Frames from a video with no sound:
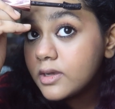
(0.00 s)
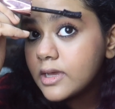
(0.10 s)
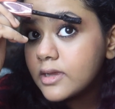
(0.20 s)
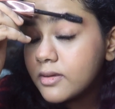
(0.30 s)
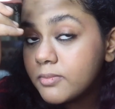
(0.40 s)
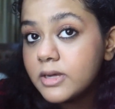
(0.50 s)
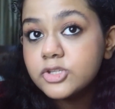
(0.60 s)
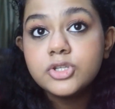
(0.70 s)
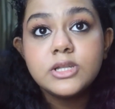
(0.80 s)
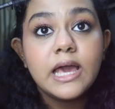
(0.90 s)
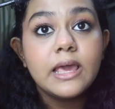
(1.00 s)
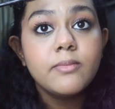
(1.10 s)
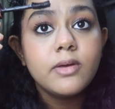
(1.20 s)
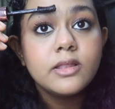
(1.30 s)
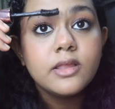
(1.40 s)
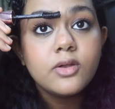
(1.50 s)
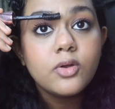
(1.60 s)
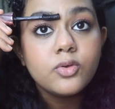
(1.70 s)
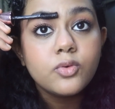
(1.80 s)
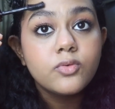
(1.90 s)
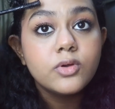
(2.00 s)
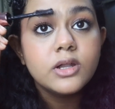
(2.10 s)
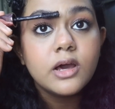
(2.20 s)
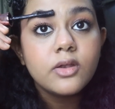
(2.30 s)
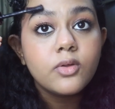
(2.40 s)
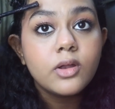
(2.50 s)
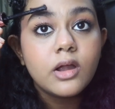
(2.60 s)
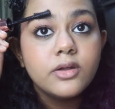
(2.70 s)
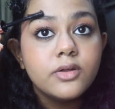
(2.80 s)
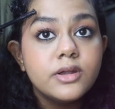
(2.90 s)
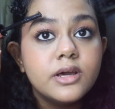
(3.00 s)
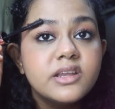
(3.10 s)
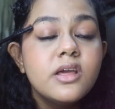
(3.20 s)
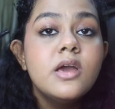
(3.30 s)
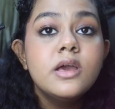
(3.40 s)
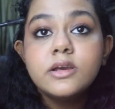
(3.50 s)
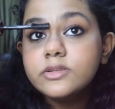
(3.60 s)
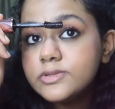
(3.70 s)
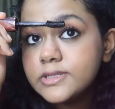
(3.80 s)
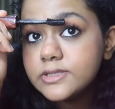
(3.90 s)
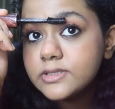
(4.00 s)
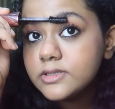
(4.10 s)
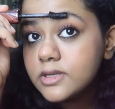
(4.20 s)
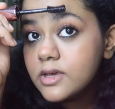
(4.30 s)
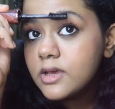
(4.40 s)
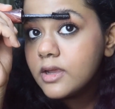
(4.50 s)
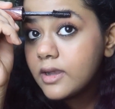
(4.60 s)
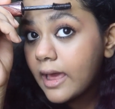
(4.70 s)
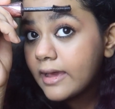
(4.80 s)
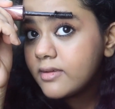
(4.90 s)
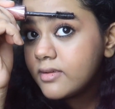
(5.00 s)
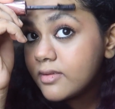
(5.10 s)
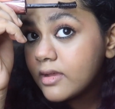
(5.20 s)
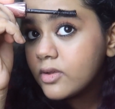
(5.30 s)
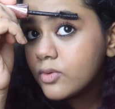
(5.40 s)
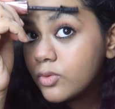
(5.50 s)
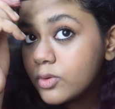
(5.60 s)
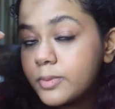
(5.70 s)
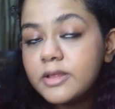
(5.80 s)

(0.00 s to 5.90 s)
take much time, and they're not overdone or underdone. It's just nice and you look